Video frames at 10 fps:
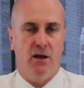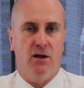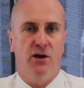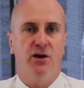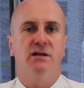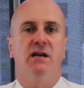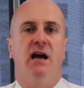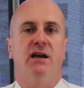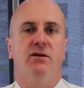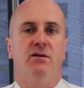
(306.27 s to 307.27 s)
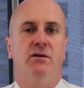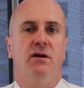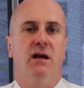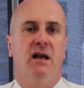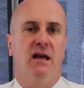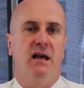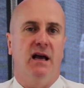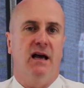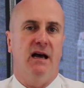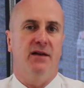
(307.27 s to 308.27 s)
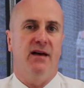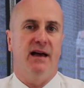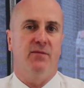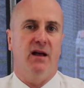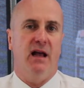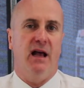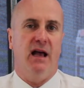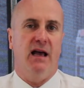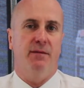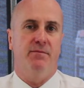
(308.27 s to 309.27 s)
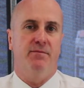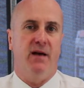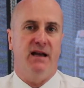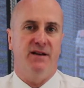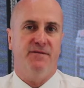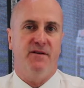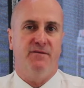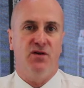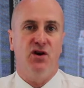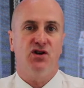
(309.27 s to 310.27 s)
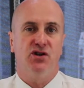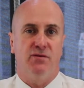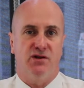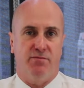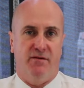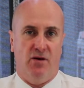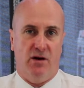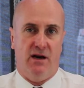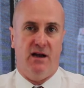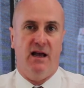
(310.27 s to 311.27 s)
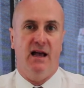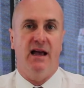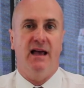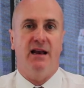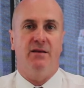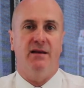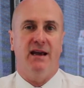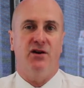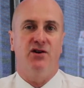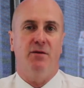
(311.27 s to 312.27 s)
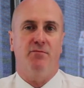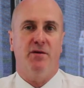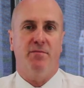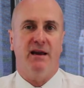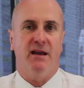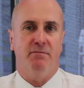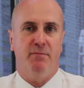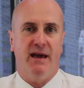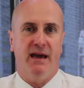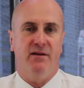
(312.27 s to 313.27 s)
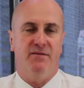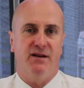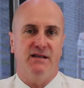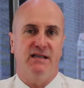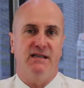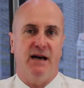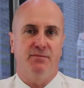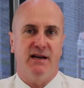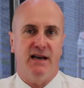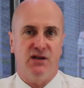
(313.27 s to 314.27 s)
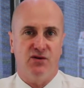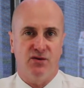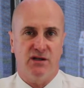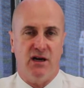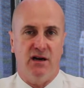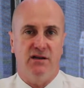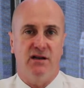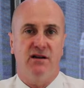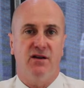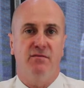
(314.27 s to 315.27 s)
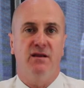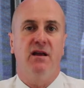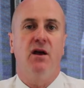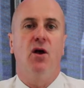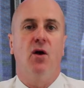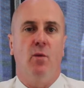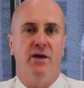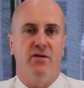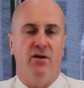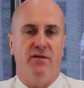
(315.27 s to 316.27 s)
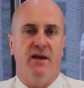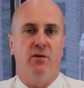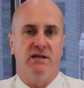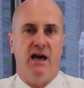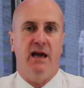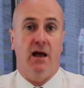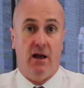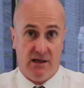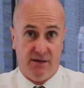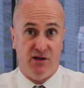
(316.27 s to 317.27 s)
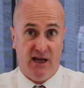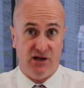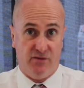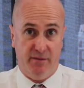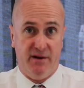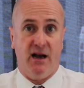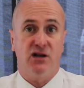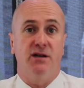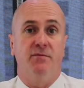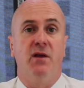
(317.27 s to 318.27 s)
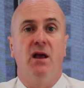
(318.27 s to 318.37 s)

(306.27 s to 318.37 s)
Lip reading: Qudos argued that a different version was provided it could not properly compare Infosys' updated source code to determine whether or not there was a substantial reproduction.